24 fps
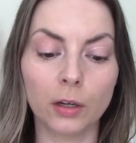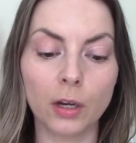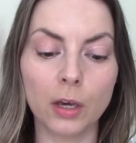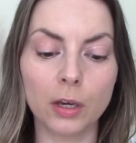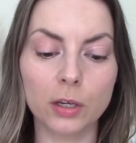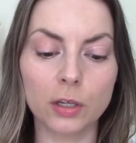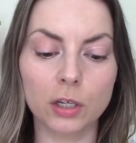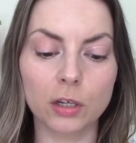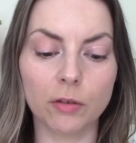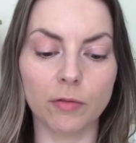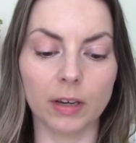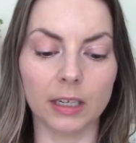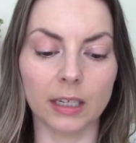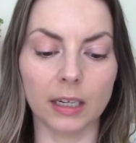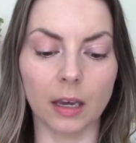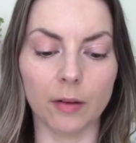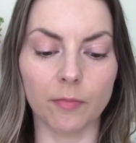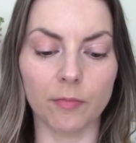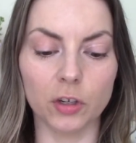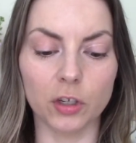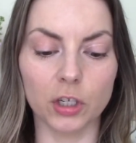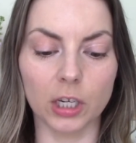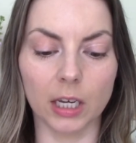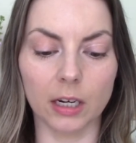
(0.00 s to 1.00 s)
Nurturing
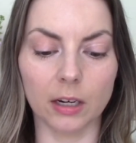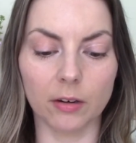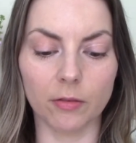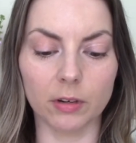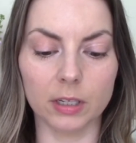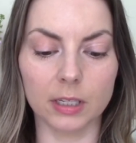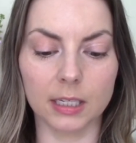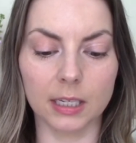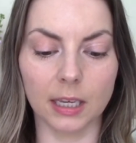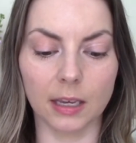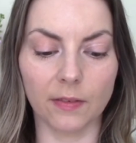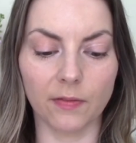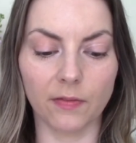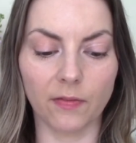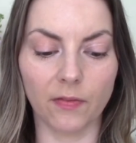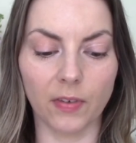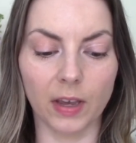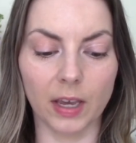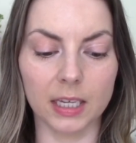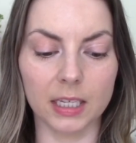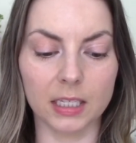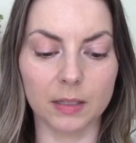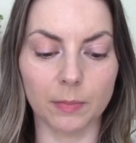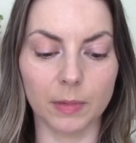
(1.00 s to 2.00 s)
and regenerative
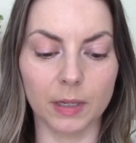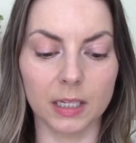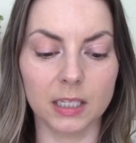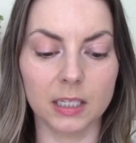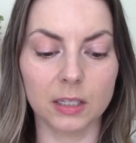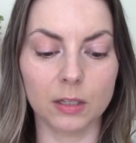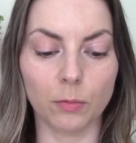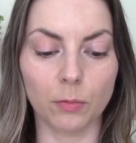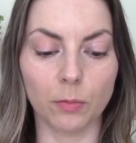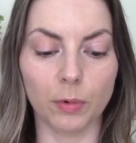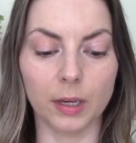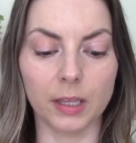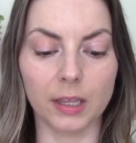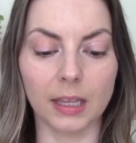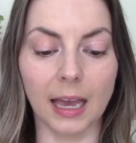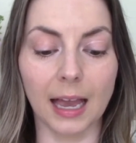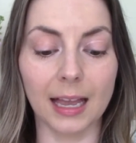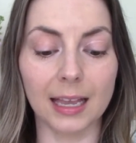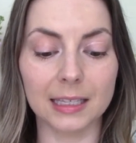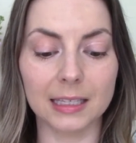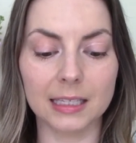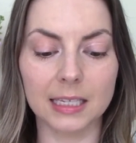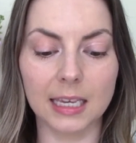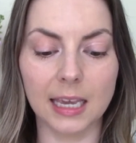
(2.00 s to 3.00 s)
face mist with
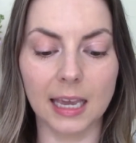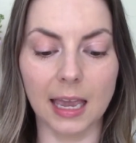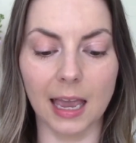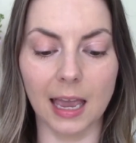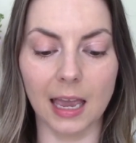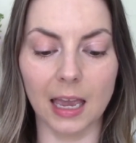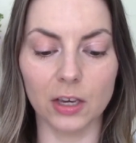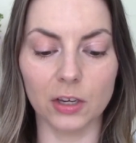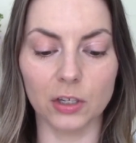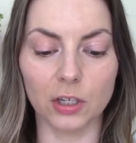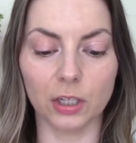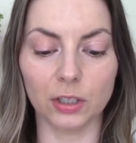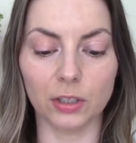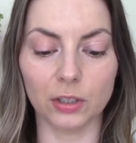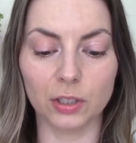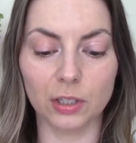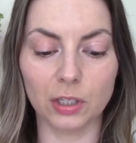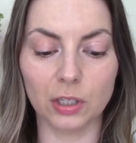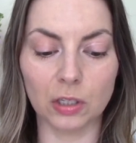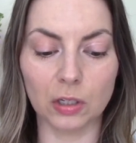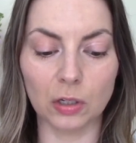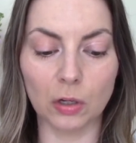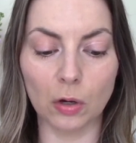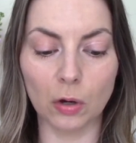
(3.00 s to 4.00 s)
anti-aging
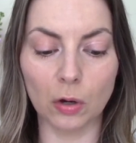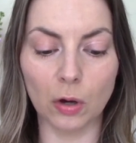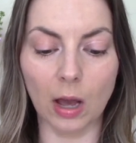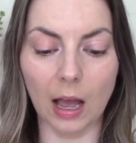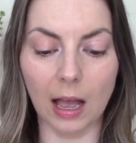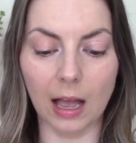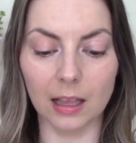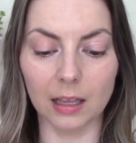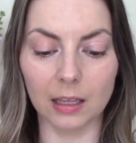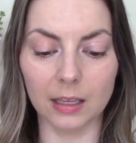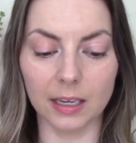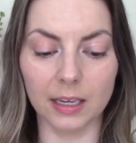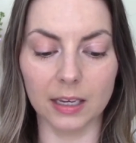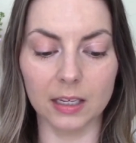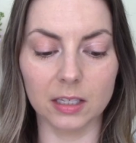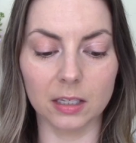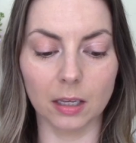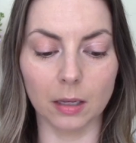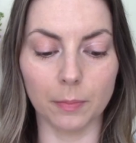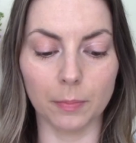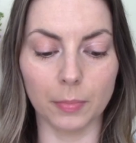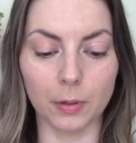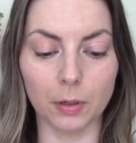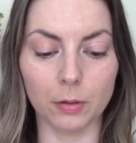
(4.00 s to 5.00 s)
snow algae
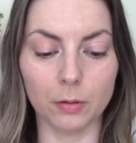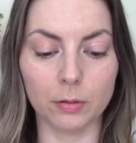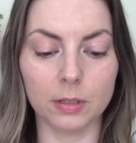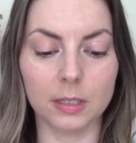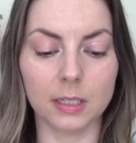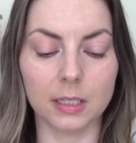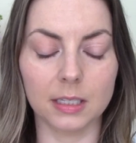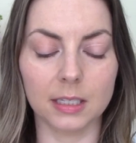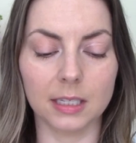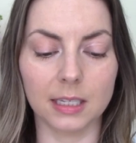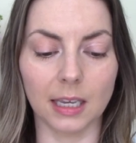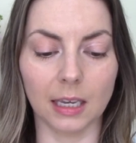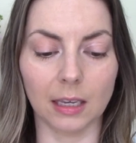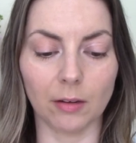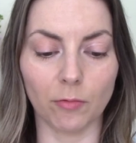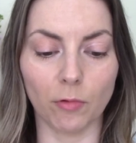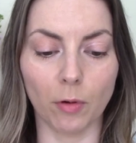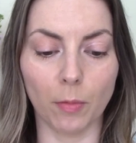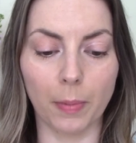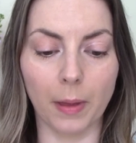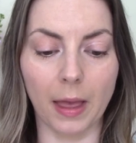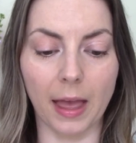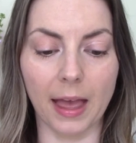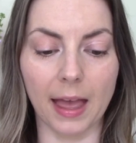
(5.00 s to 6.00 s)
to boost skin
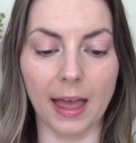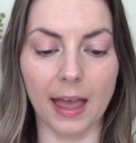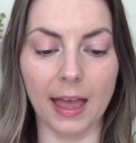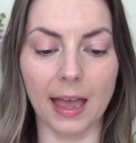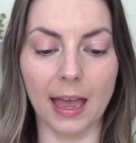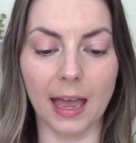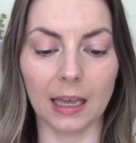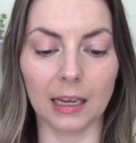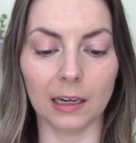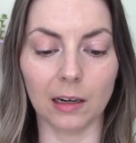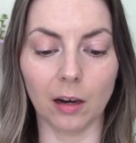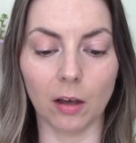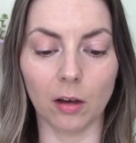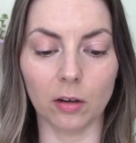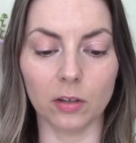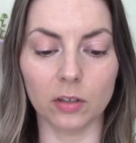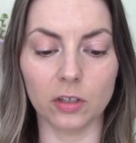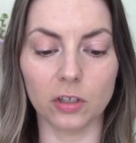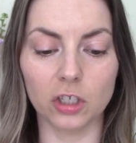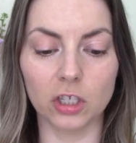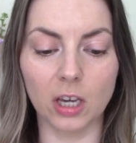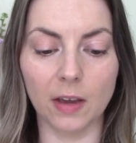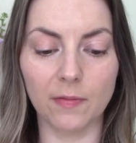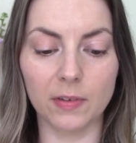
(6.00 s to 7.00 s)
repair and
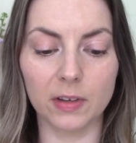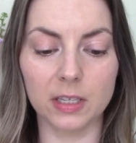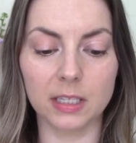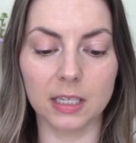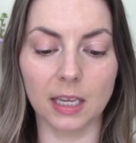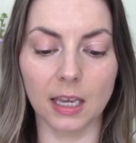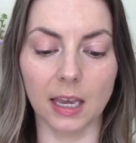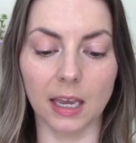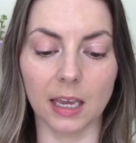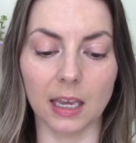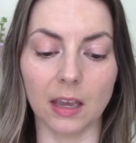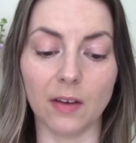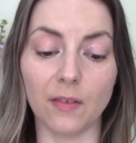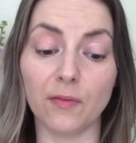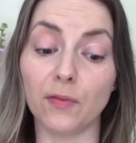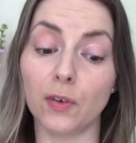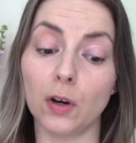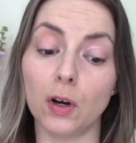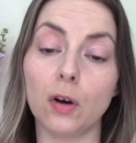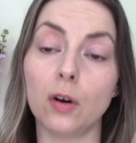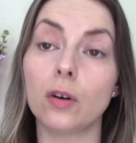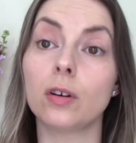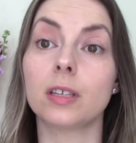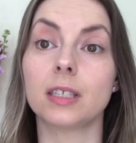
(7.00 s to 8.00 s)
longevity.
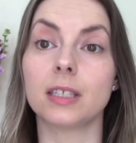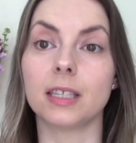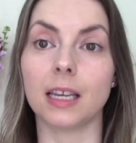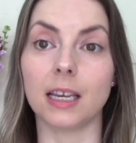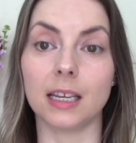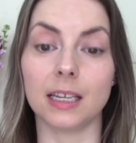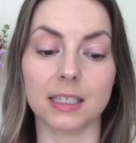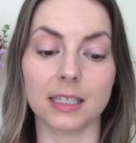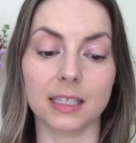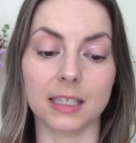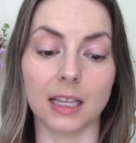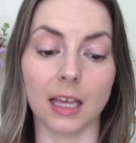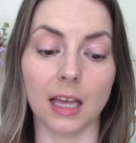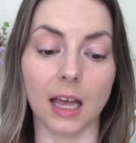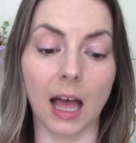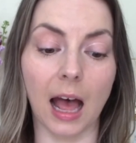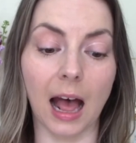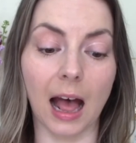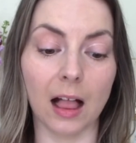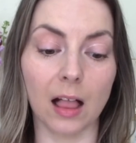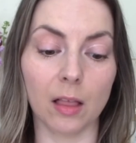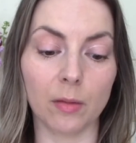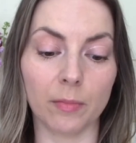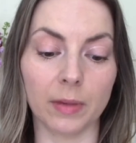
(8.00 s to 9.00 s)
Vogue says that
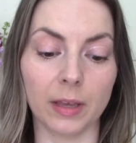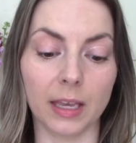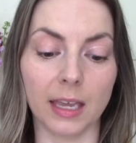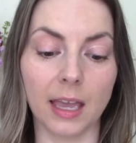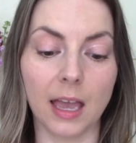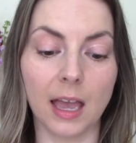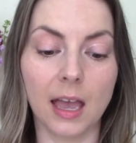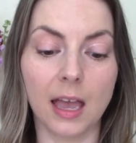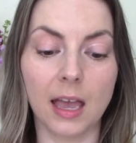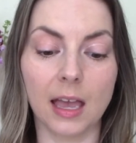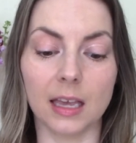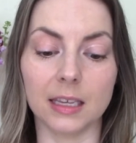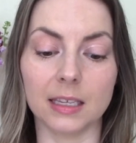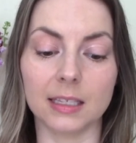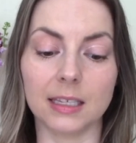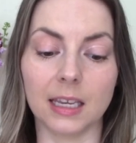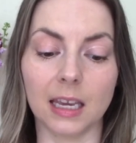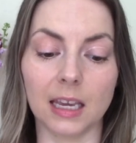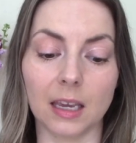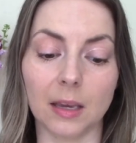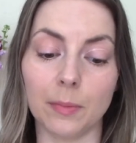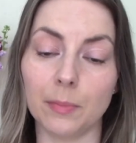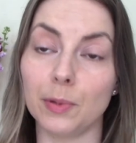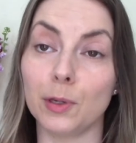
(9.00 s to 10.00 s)
Amly has
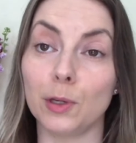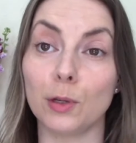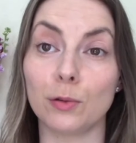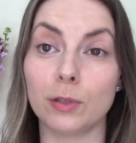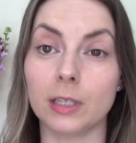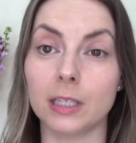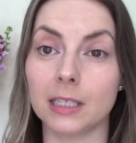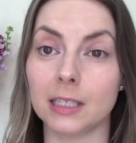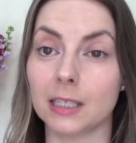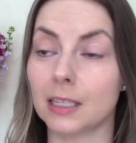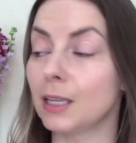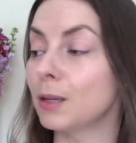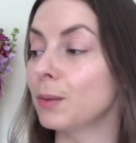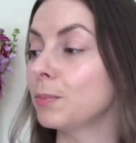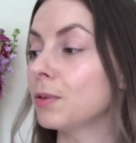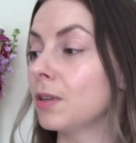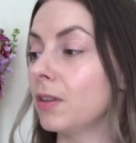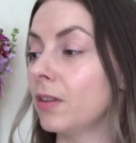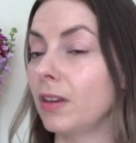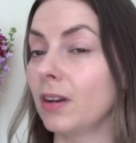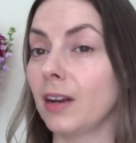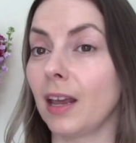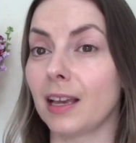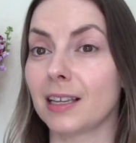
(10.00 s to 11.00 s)
taken beauty sleep
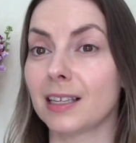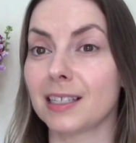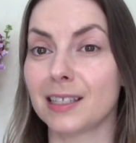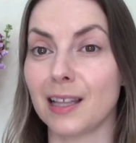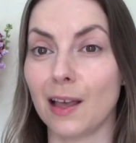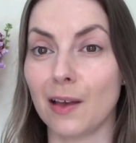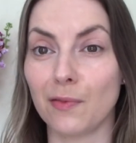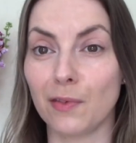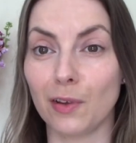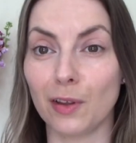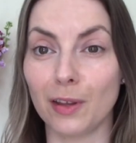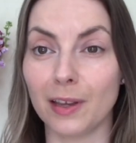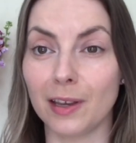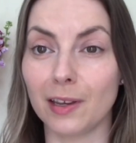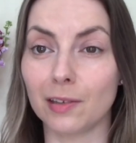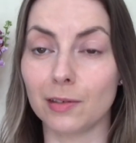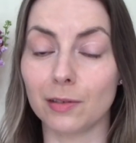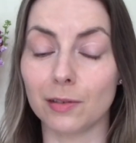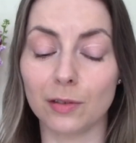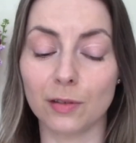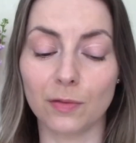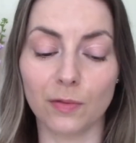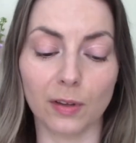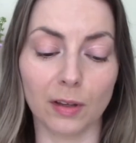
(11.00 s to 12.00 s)
to the next level. It
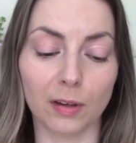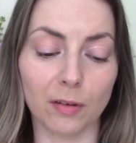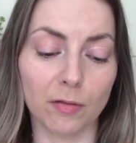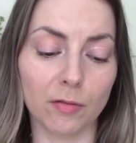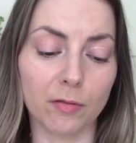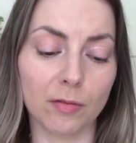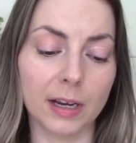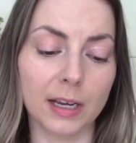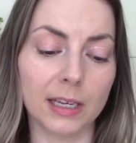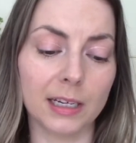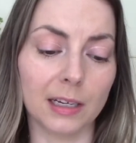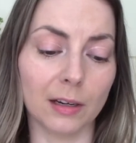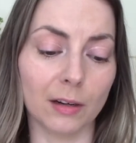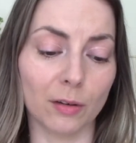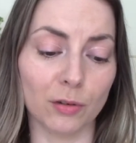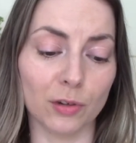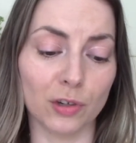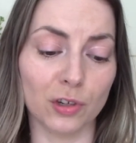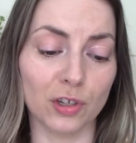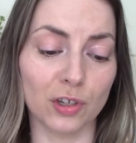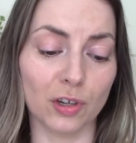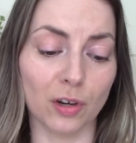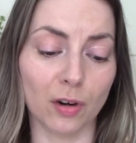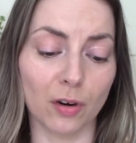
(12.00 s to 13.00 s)
does feel really
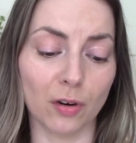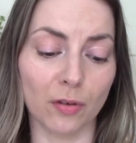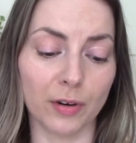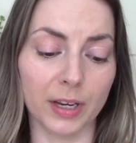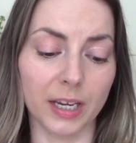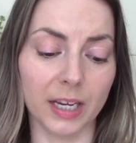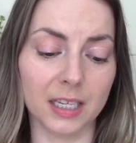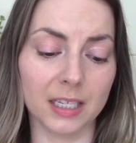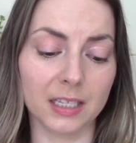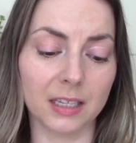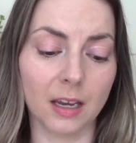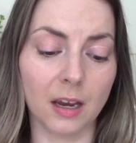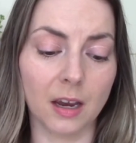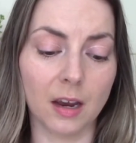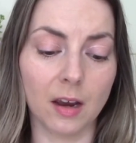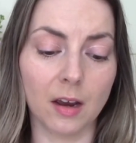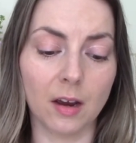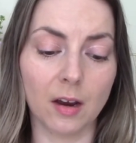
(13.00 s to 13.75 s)
luxurious,